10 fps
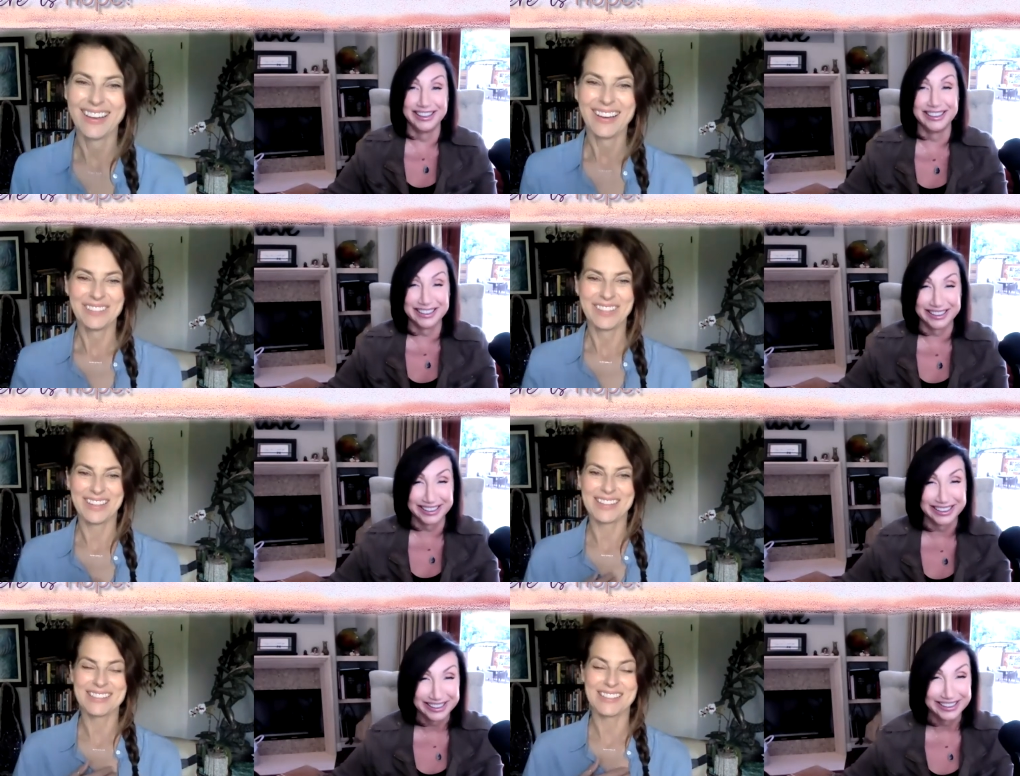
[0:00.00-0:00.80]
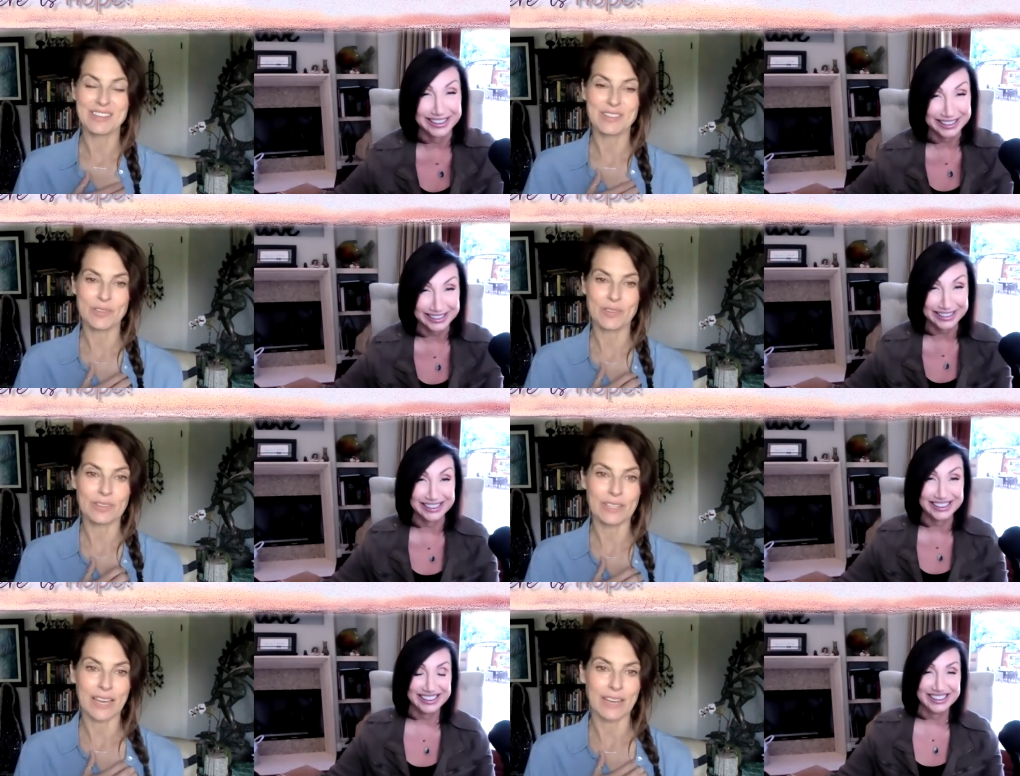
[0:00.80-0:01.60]
Speaker 1: because you're
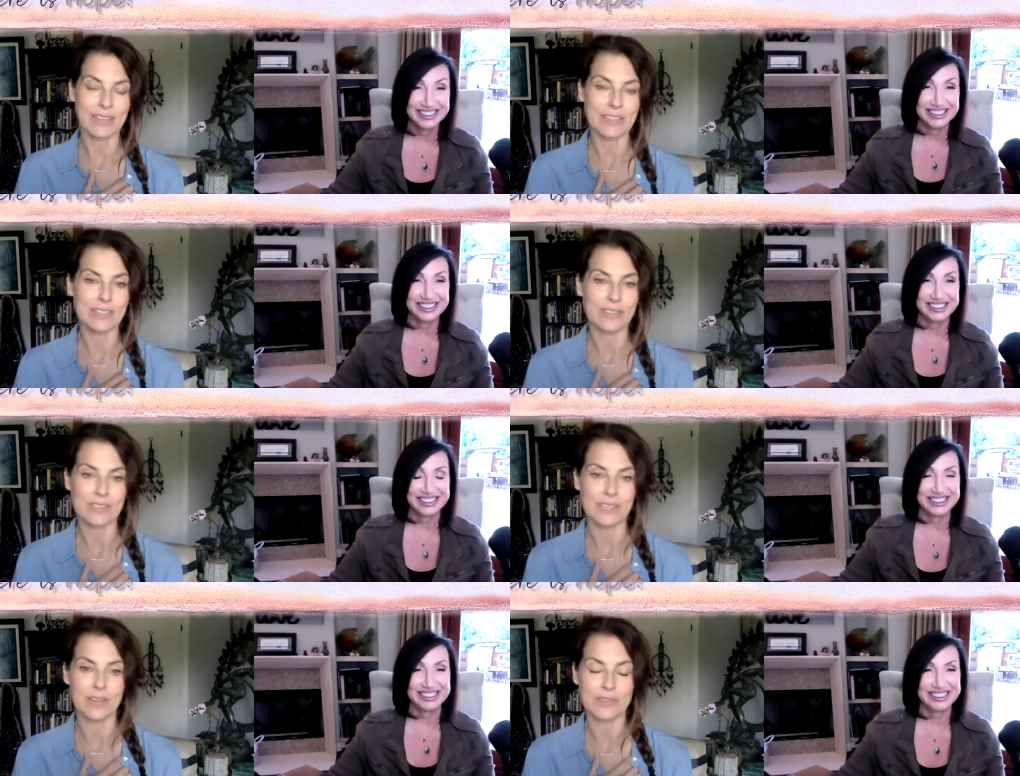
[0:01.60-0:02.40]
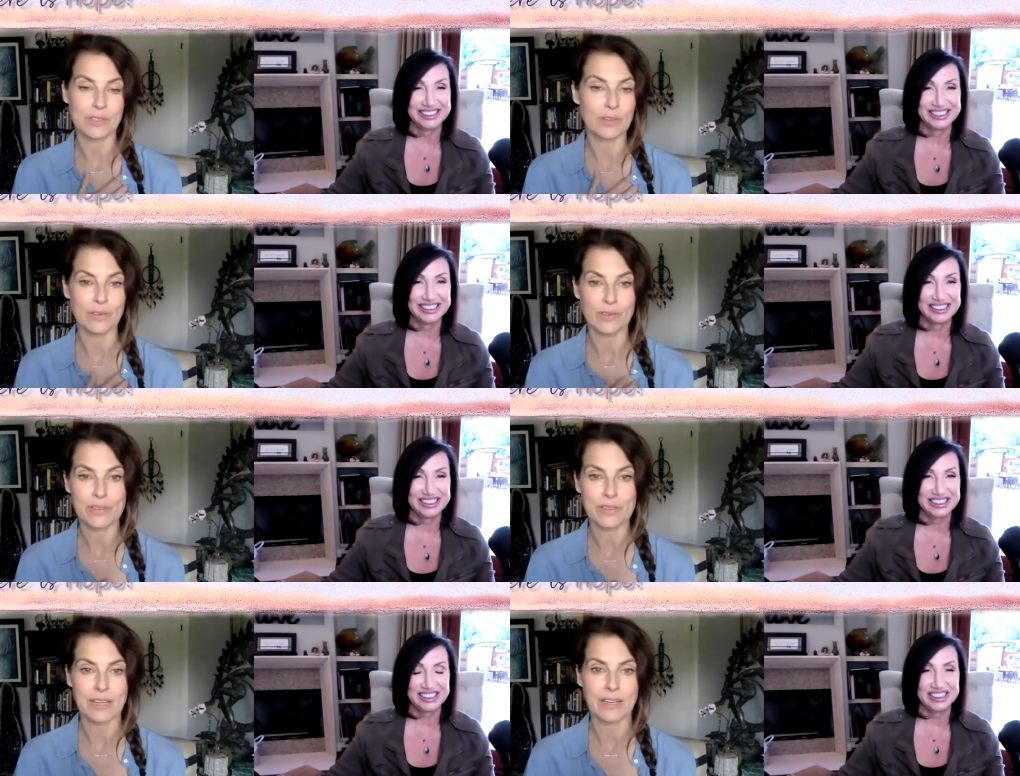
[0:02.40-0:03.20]
truly having to self-soothe
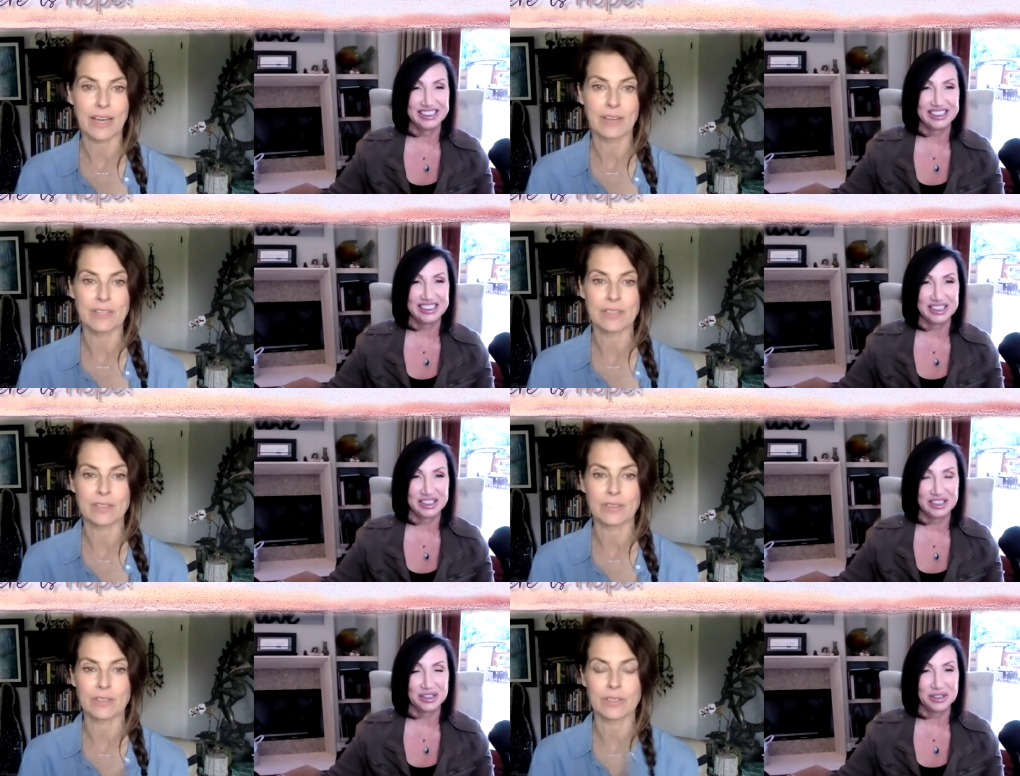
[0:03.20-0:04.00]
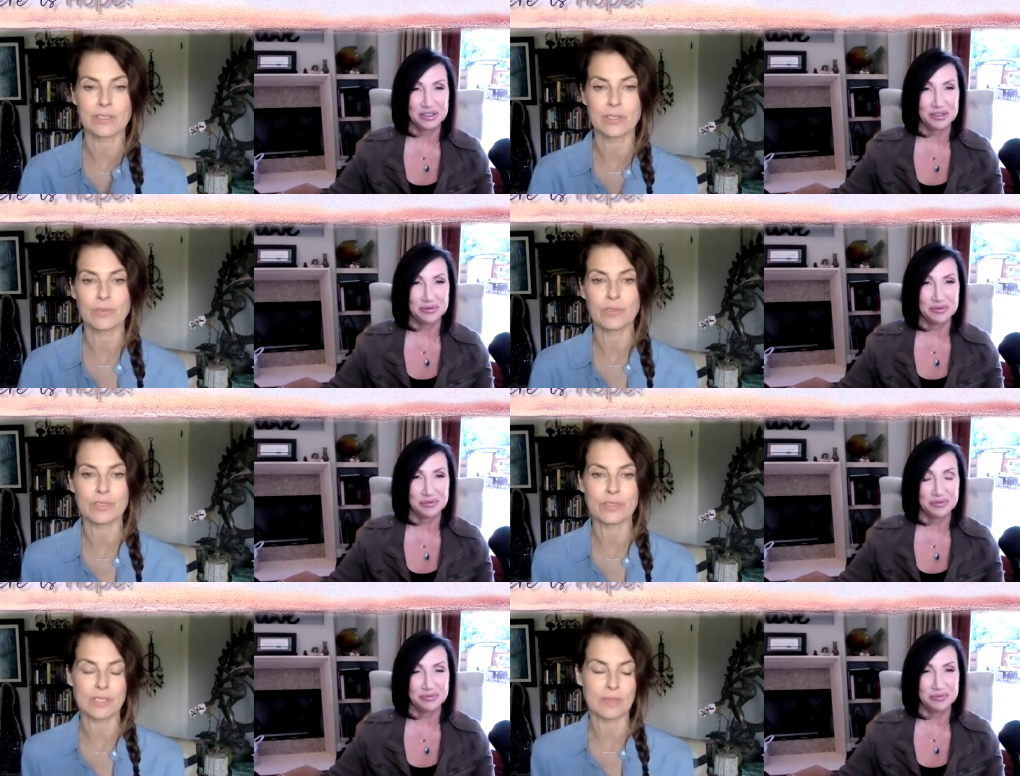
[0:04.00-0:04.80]
and having to learn
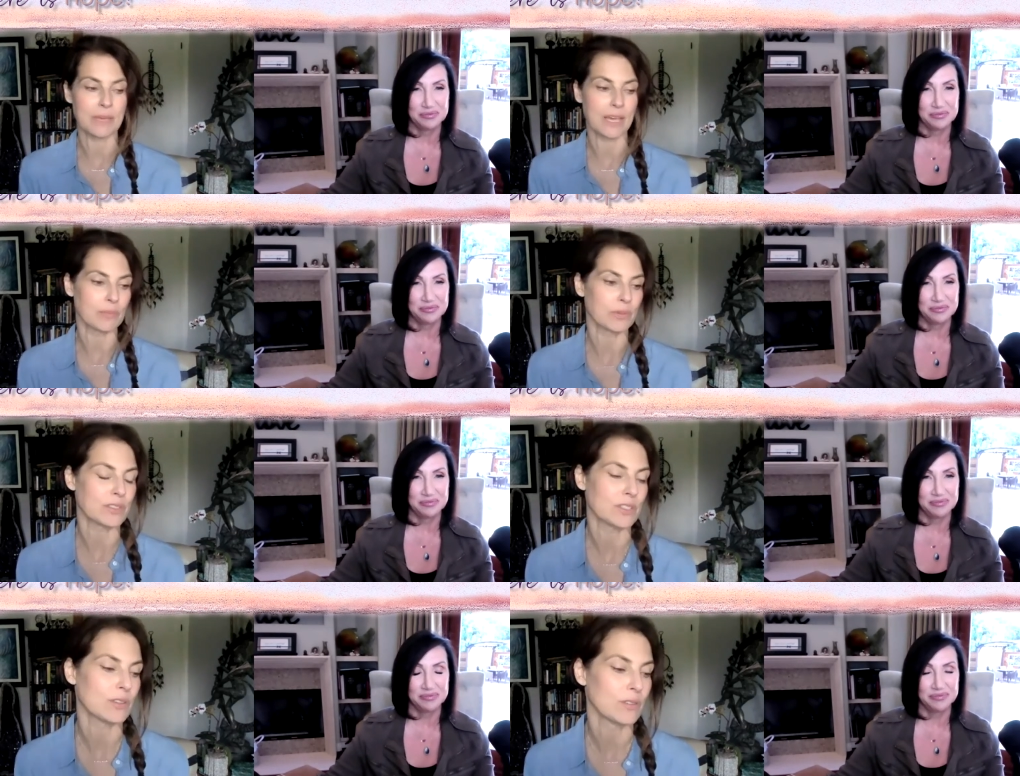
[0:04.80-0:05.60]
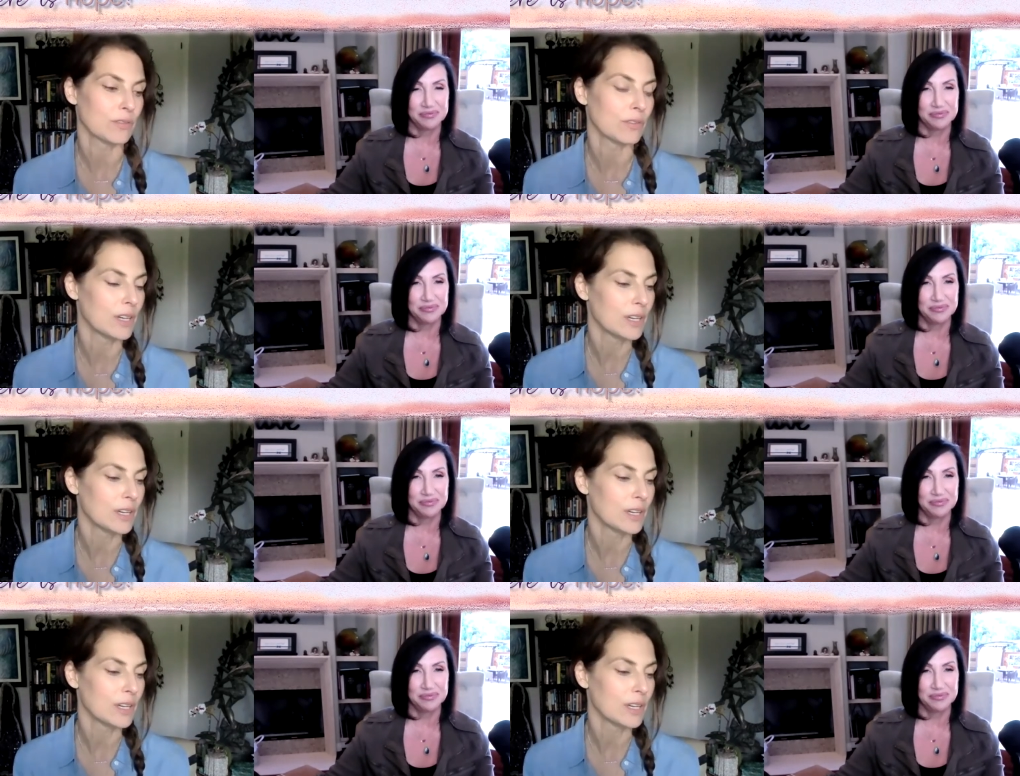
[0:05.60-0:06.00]
tools to be able to